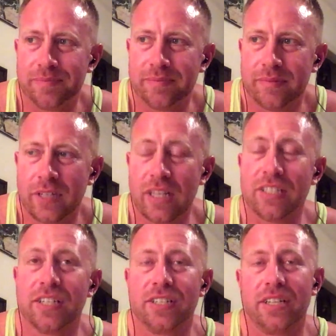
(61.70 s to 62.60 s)
unless
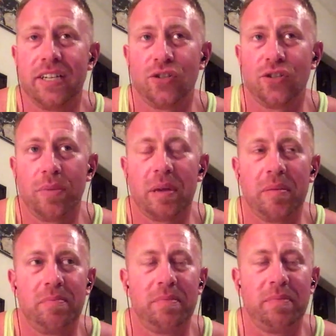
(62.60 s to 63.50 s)
this is an
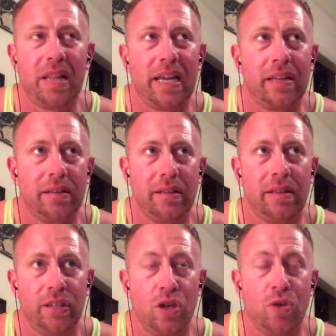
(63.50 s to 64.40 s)
extremely like
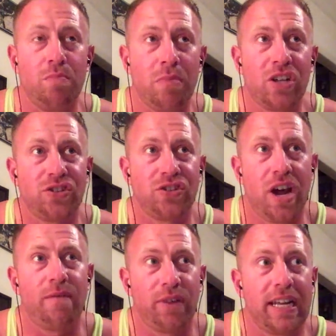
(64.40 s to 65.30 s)
you must
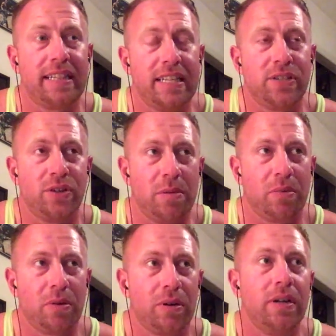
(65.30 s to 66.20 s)
not forget this
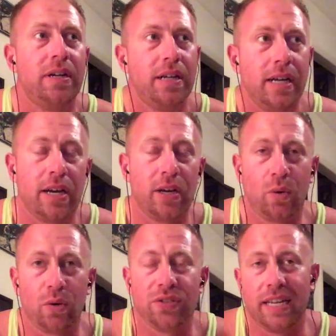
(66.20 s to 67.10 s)
number, and of
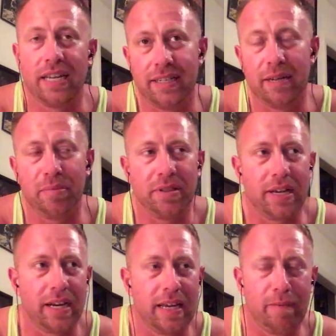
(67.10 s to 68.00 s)
course Nathan didn't put that
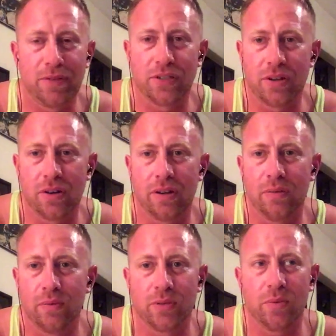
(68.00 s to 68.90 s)
kind of emphasis on it,
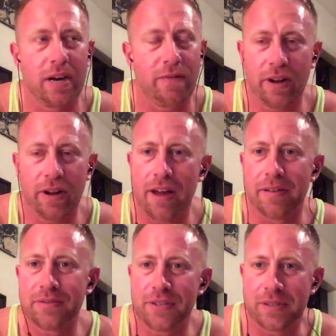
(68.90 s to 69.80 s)
which is why I forgot it.
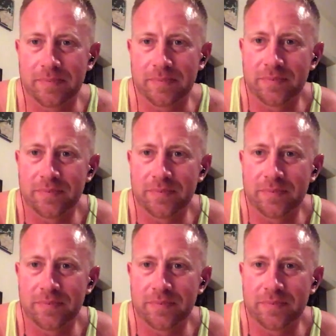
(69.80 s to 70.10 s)
So